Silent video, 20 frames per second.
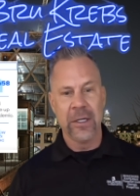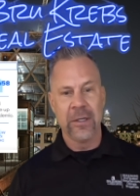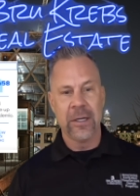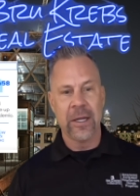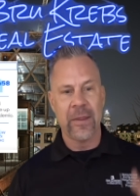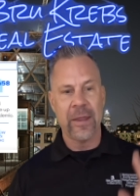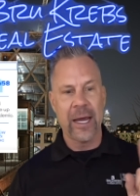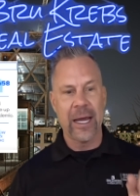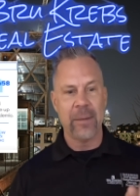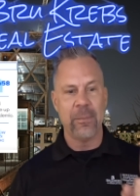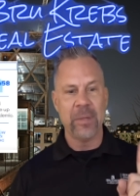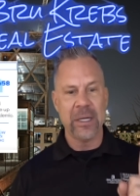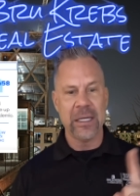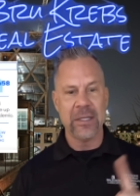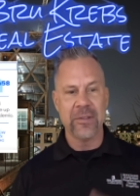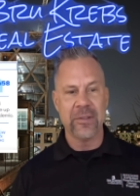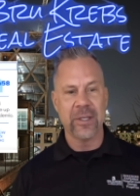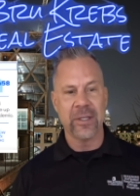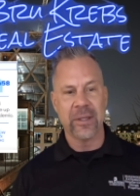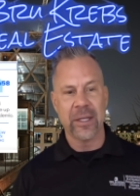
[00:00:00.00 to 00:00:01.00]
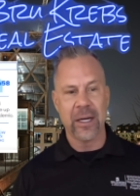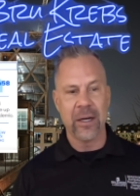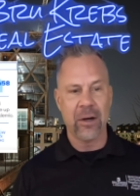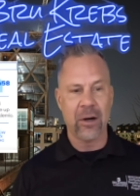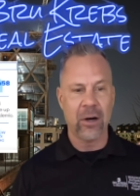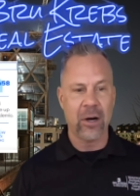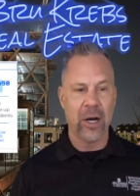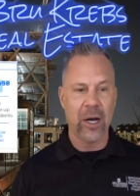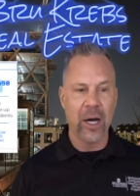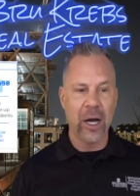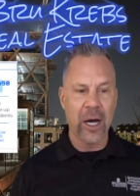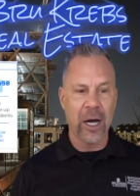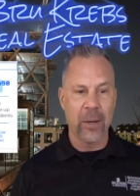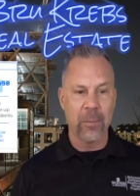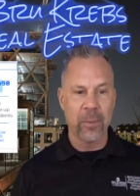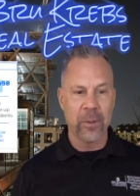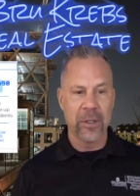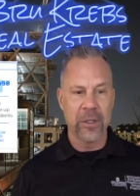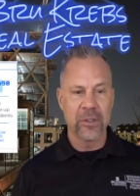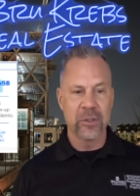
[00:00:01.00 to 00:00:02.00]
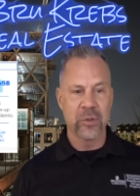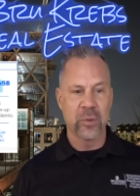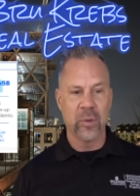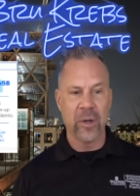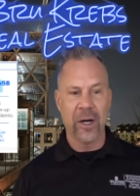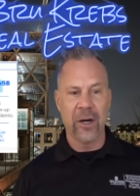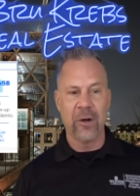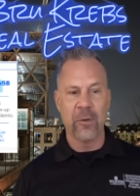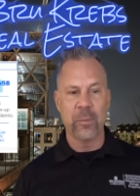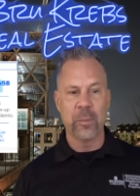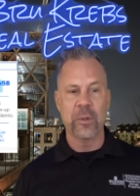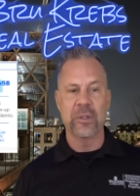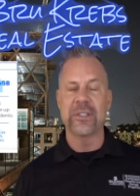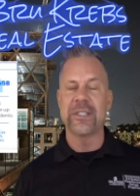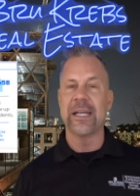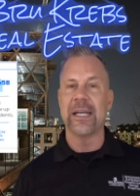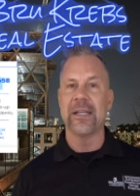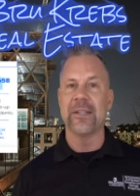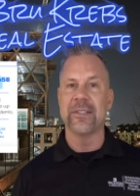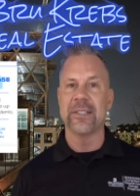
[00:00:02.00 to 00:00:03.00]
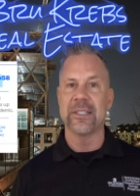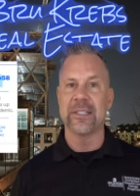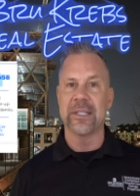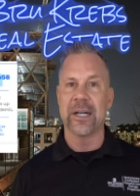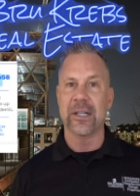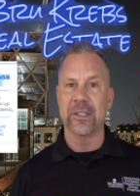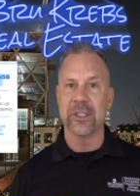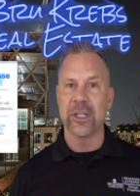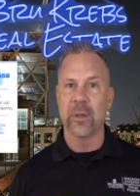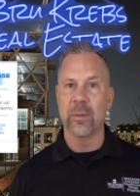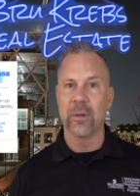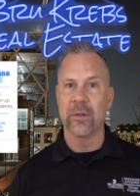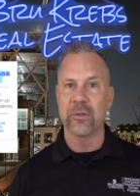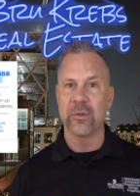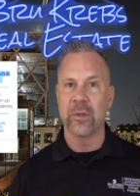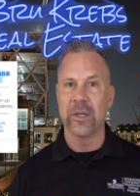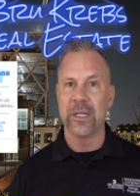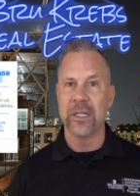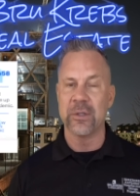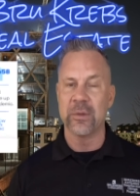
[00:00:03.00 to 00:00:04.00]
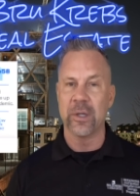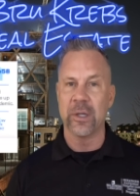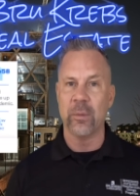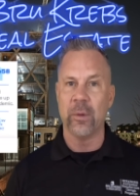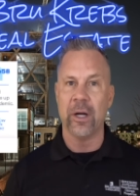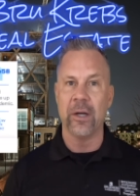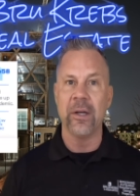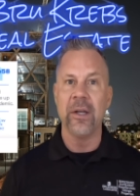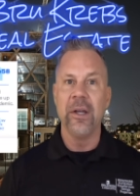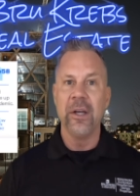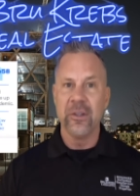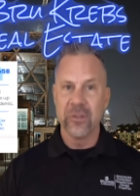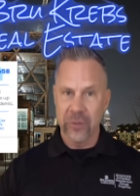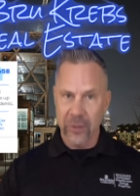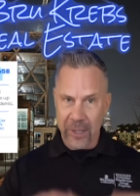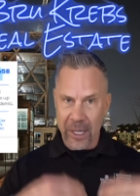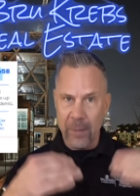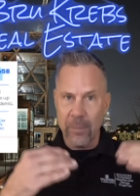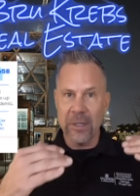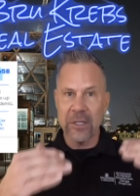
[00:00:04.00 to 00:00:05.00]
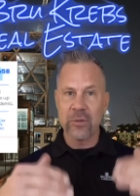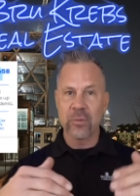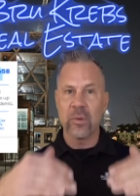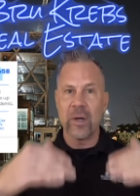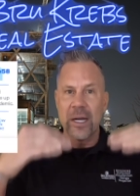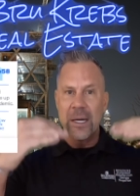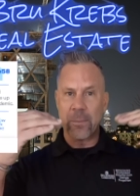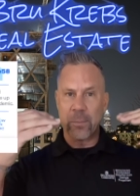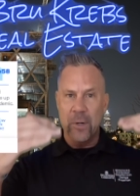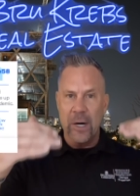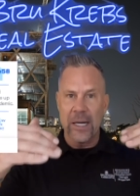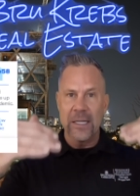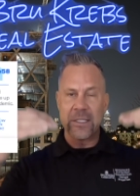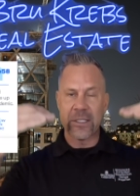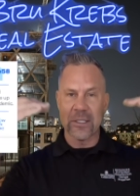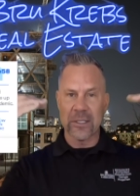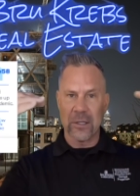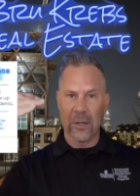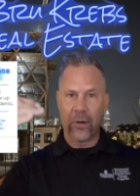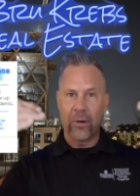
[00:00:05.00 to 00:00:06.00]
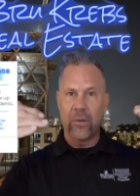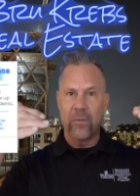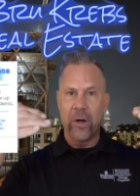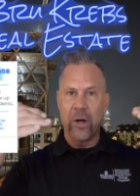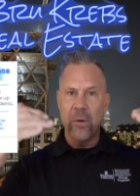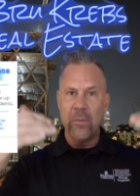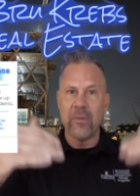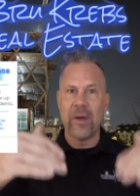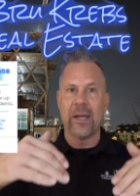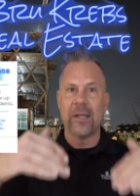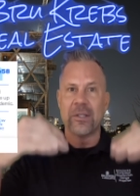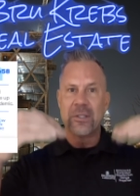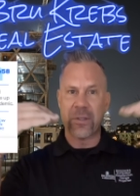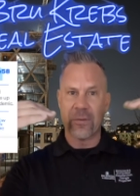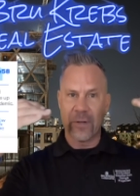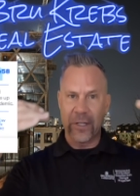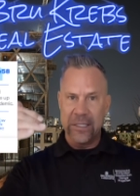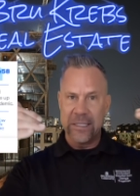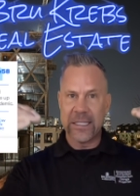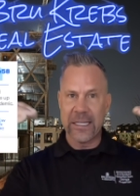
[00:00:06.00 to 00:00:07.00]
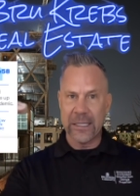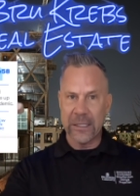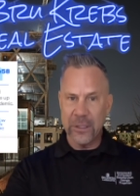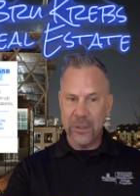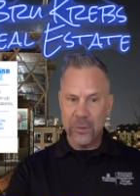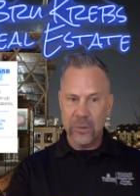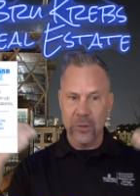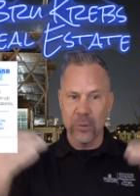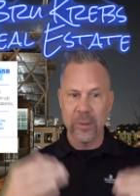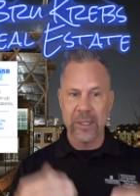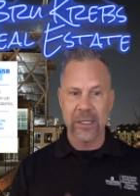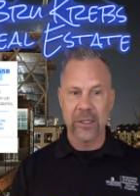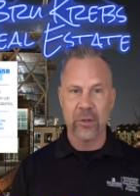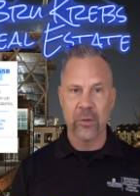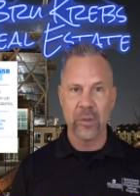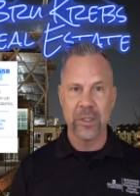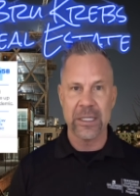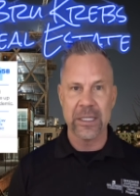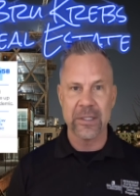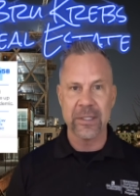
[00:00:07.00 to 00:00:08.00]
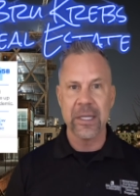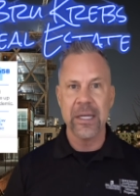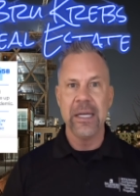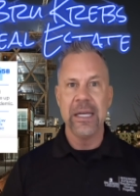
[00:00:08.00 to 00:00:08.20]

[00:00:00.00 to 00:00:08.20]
Now, that means that they are up 12% since October of 2021. So that means rate prices or home values have continued to increase